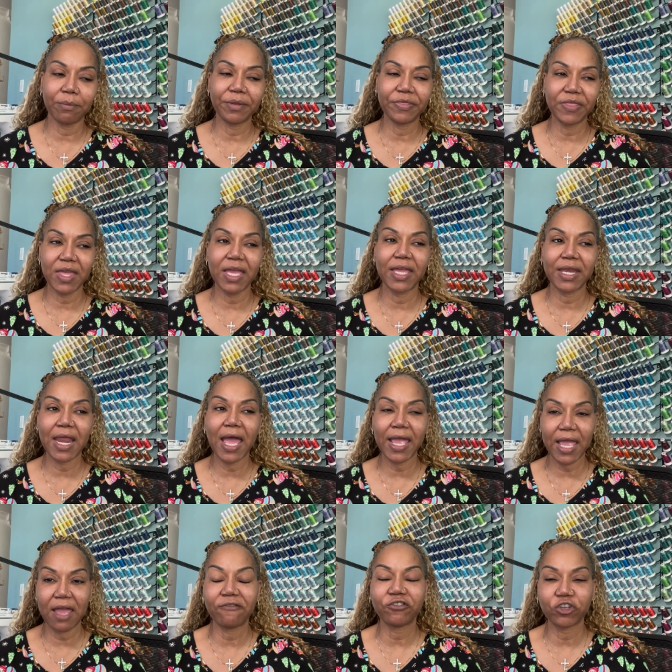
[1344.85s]
But then I
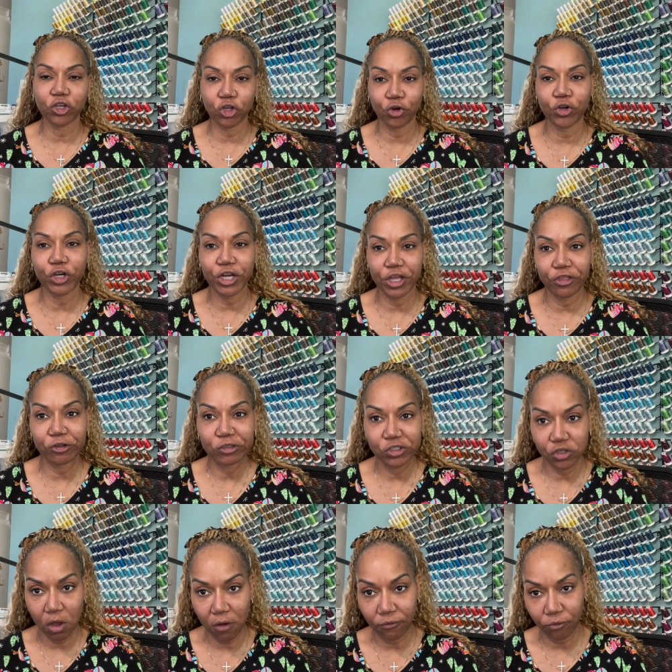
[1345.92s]
have to learn another
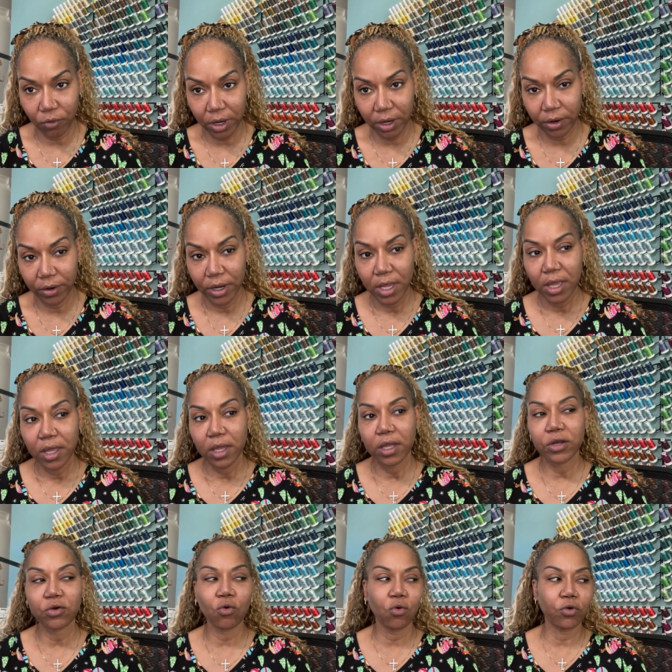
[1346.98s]
software
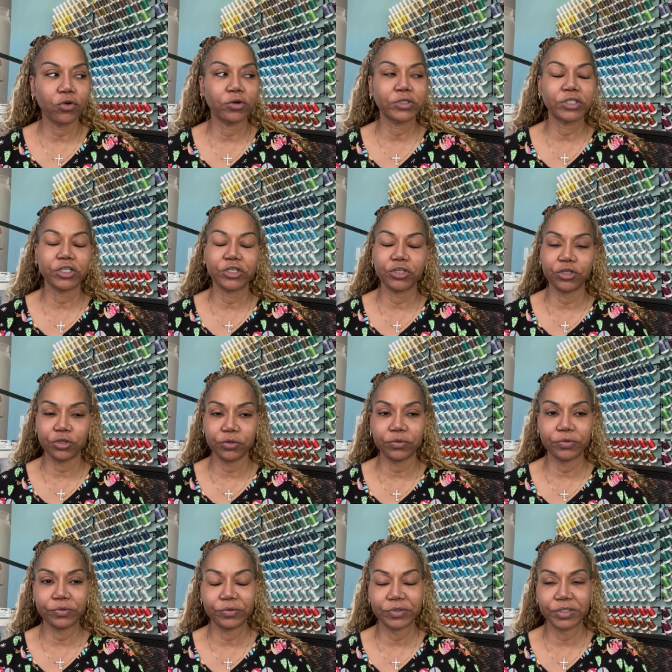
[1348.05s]
in order to
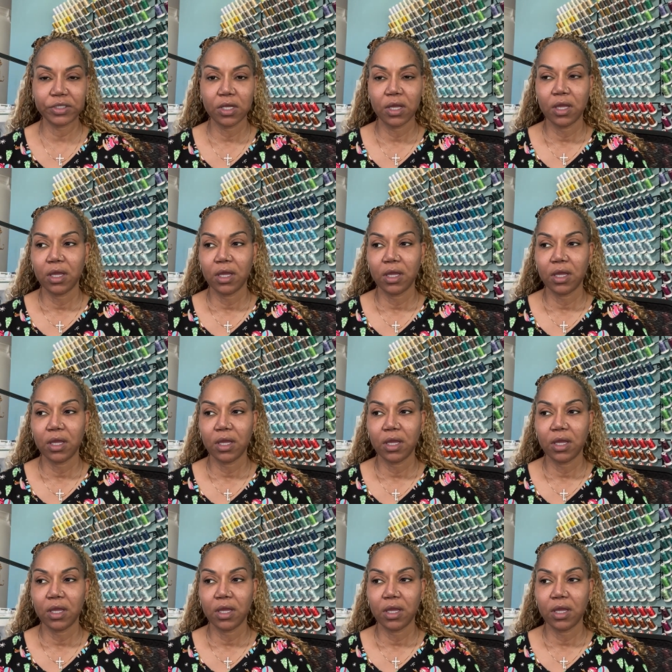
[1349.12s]
use